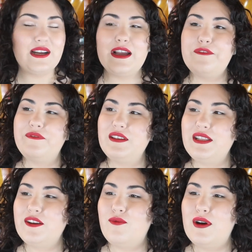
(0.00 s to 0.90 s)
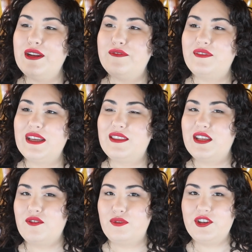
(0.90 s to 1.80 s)
I feel like, one of like
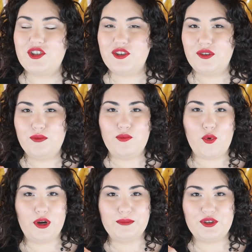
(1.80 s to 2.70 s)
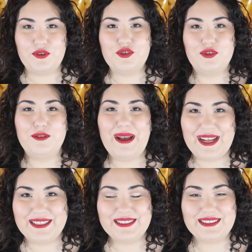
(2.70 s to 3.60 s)
the original warm neutral
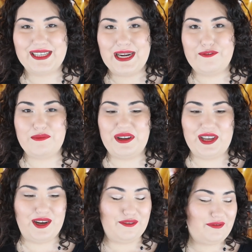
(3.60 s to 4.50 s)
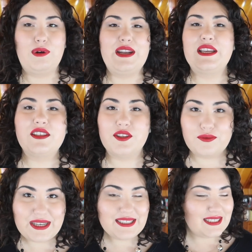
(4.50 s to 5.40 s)
palettes that got everybody off running to the
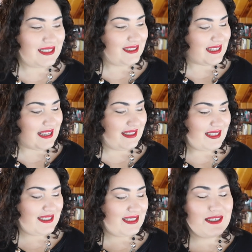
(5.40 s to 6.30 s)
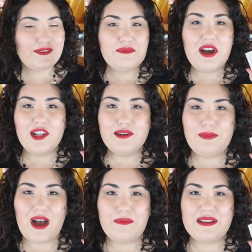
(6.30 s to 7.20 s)
races, and this is from
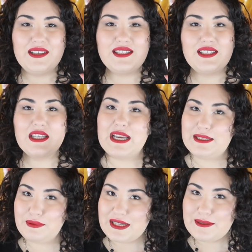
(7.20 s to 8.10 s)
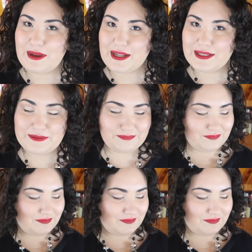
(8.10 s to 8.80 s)
ColourPop, and this is the Yes Please palette.